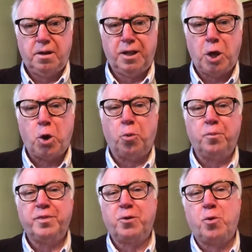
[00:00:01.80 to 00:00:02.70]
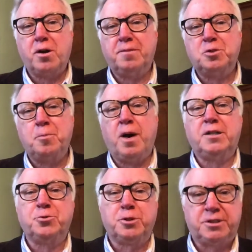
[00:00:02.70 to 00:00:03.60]
Hello, and welcome to
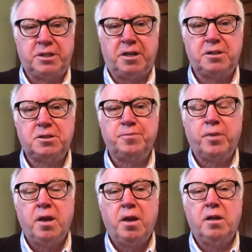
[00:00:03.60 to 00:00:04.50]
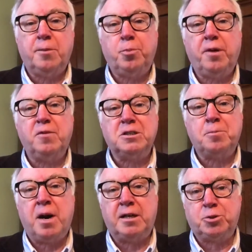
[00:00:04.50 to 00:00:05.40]
Module 6. In the previous
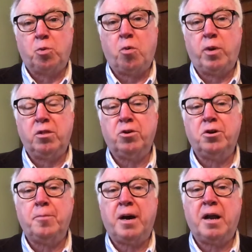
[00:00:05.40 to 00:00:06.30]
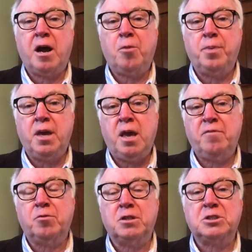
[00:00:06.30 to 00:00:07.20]
module, we learned about how
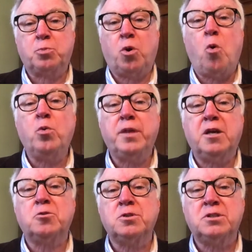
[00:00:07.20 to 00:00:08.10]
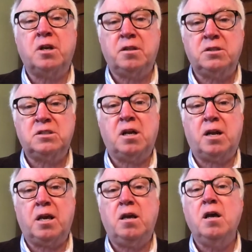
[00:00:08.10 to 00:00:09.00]
behaviorists were only interested in the
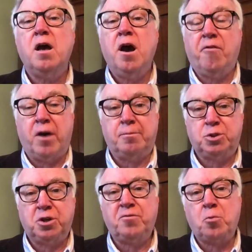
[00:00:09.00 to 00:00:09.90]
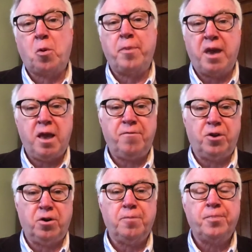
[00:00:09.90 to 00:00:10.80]
study of observable
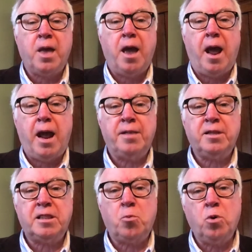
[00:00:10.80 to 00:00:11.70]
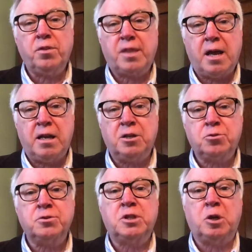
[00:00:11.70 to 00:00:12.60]
behavior, and that they weren't that
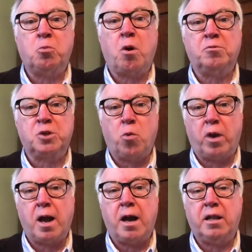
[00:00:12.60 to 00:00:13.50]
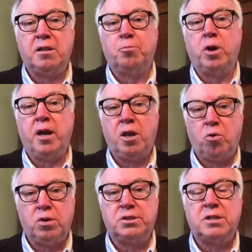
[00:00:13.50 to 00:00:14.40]
interested in what was going on in the brain
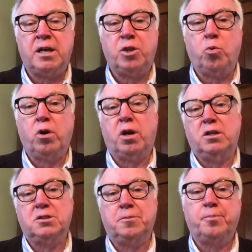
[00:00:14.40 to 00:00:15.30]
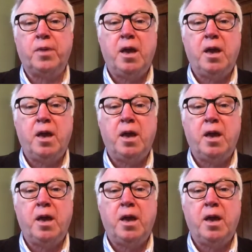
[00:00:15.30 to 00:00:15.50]
or inside the organism.